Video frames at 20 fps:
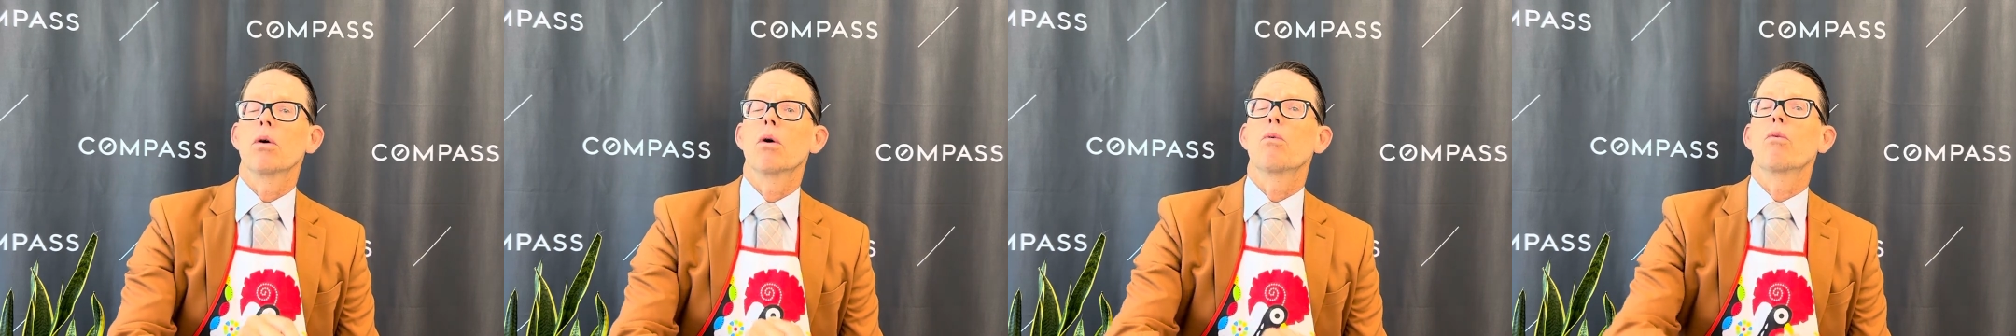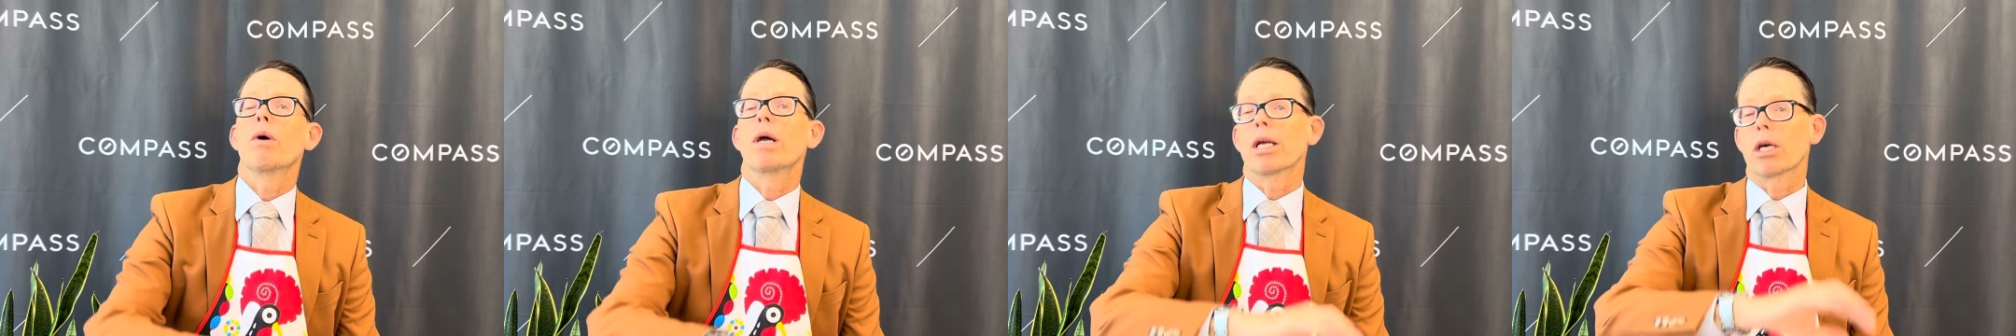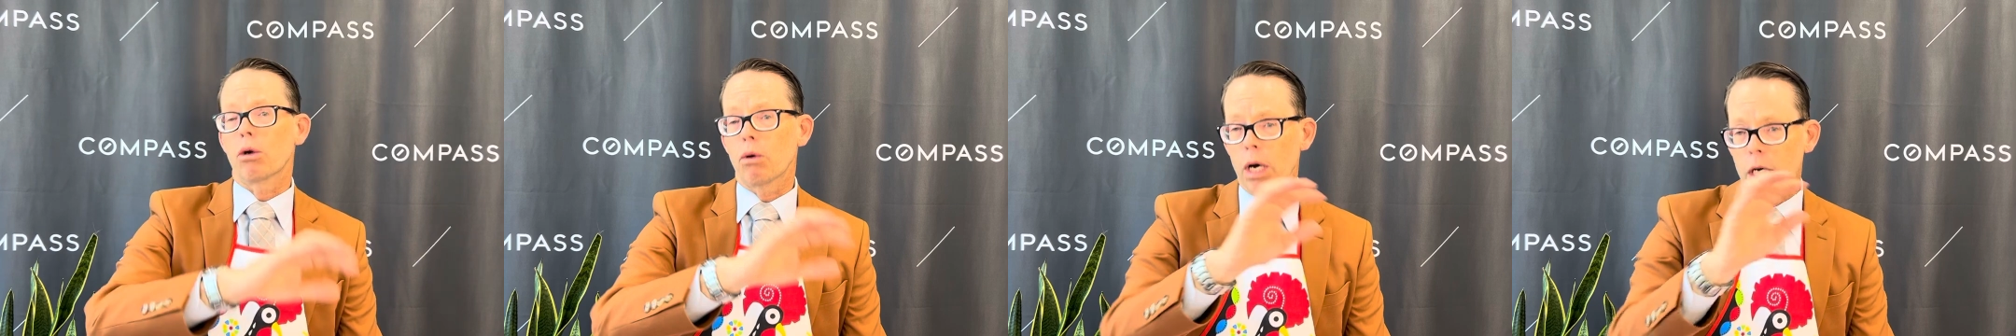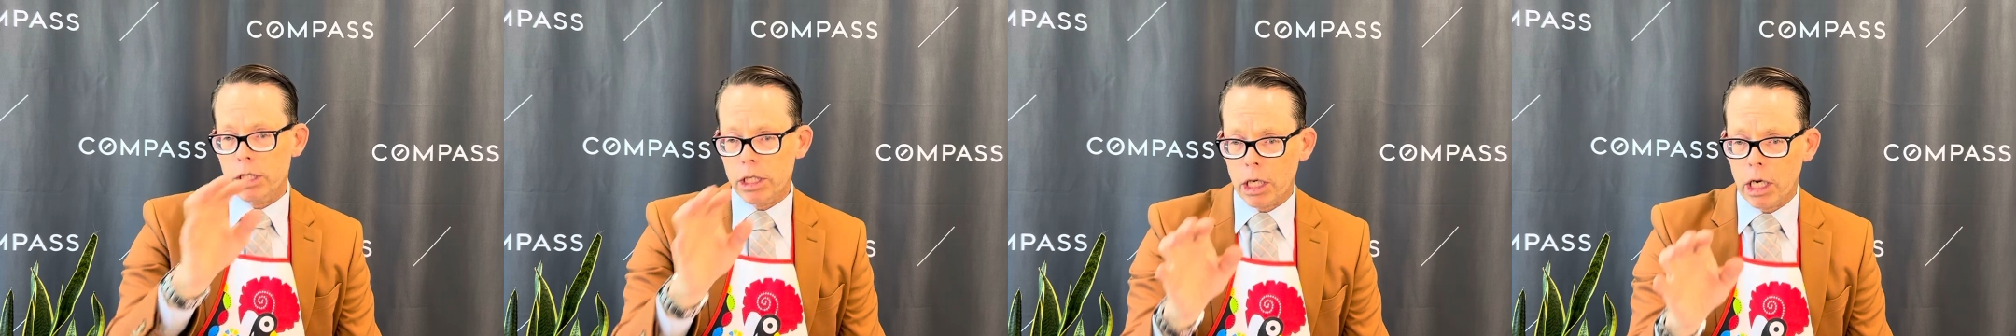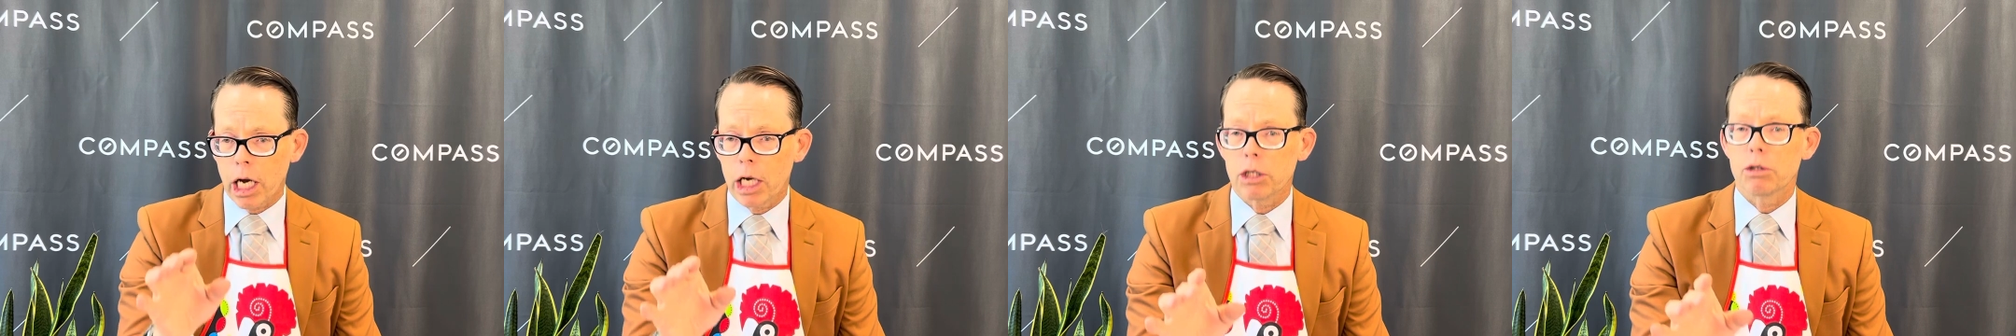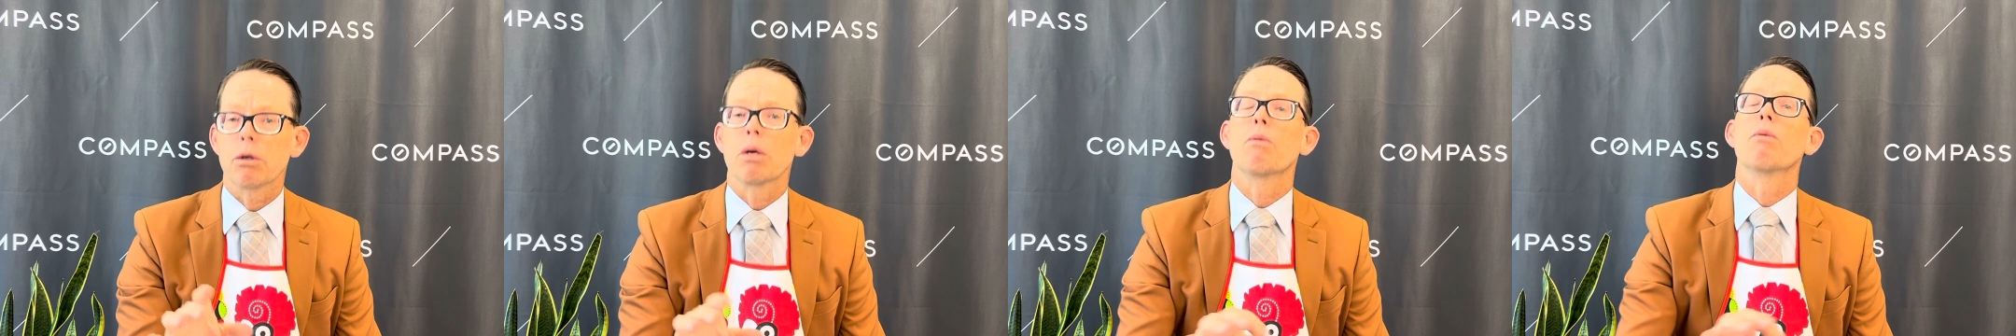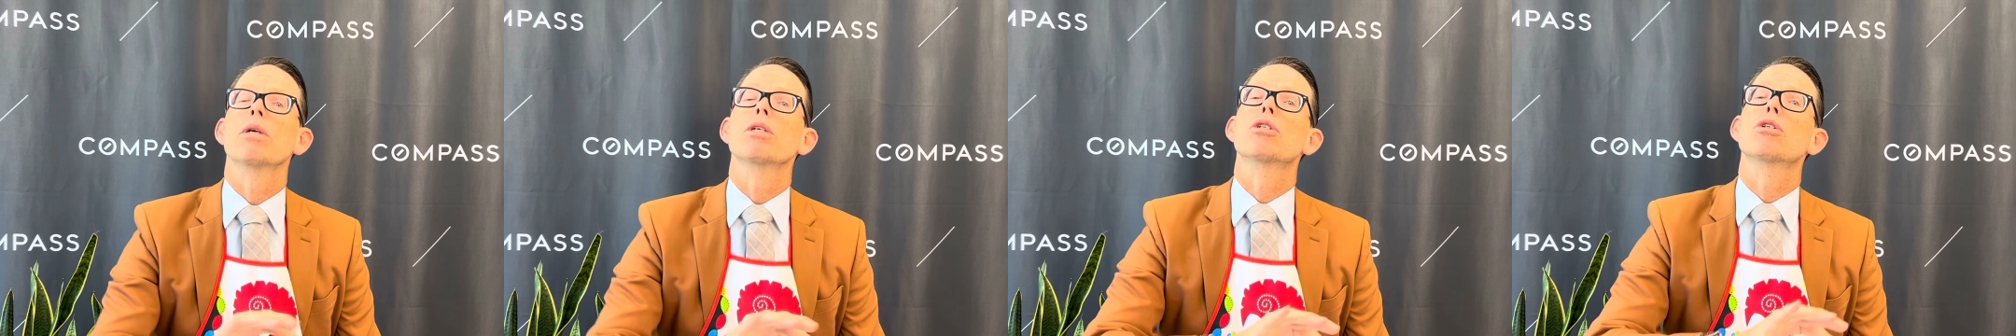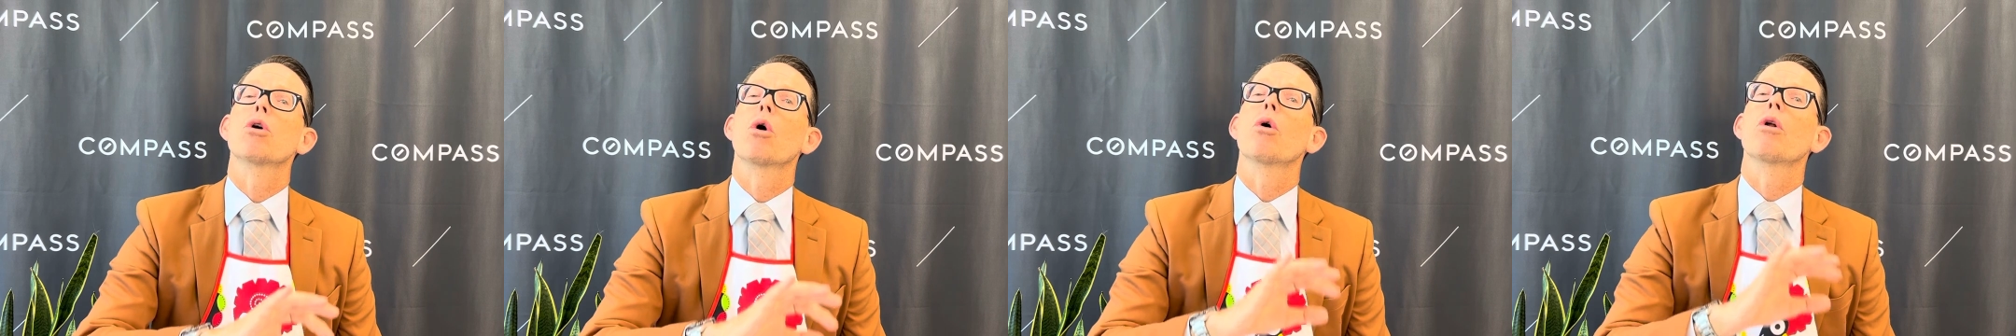when across the country, we
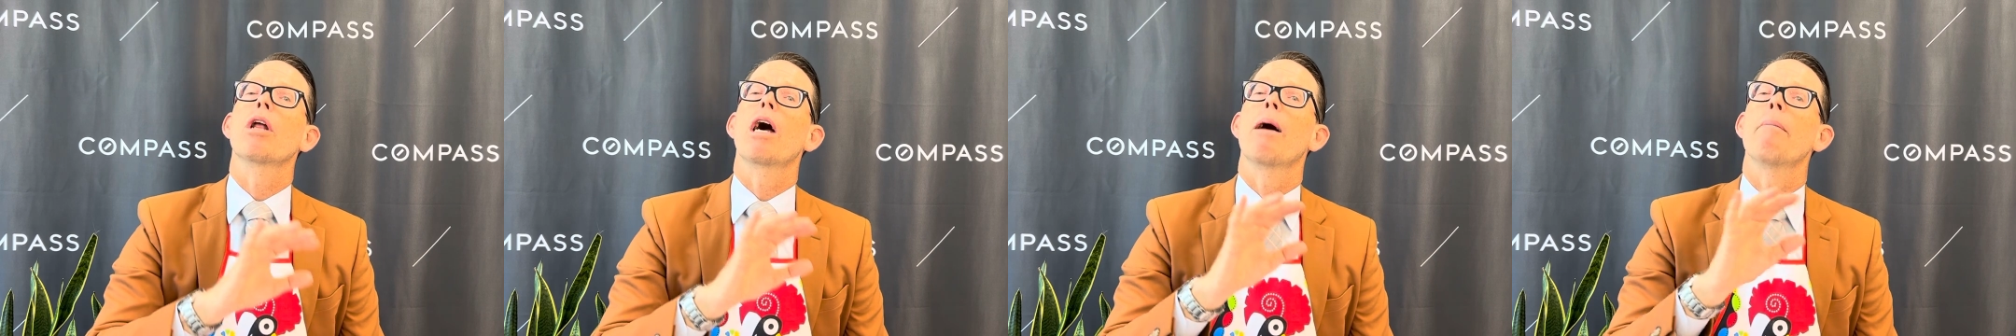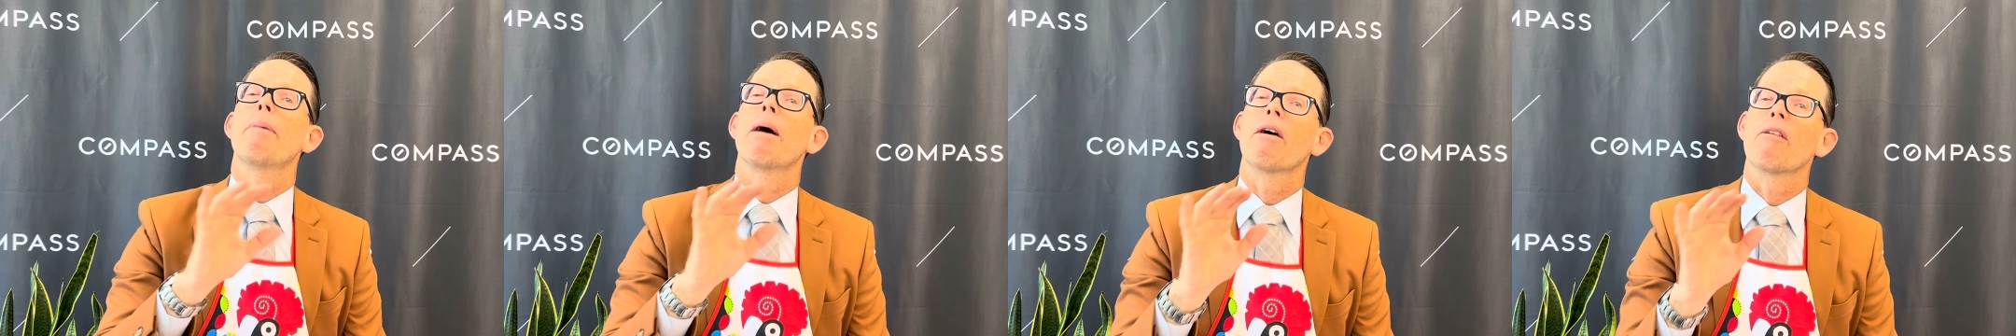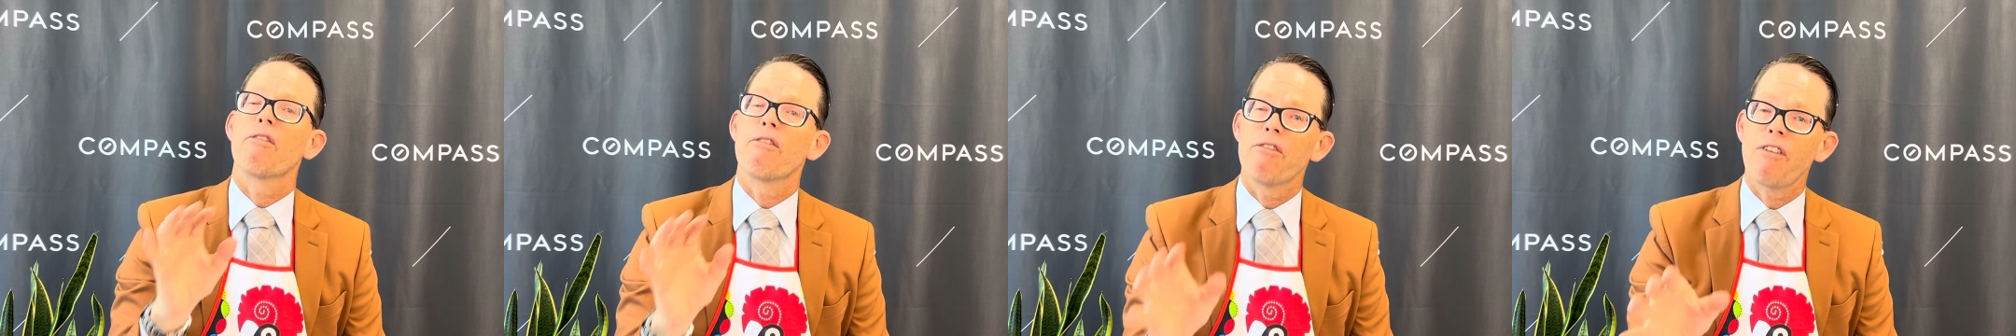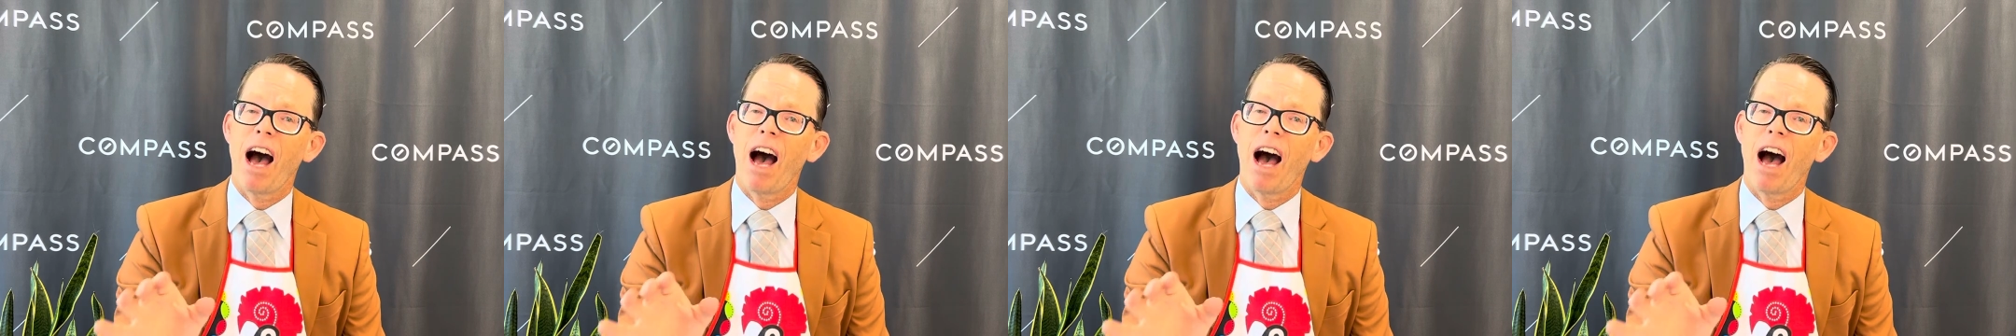sold about